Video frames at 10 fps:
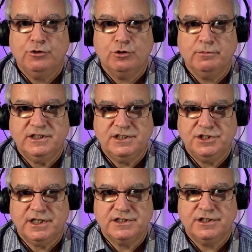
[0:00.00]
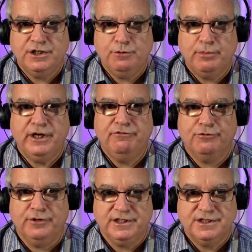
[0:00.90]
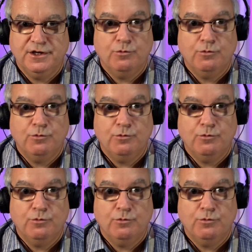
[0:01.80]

normally suggests that you pay for it.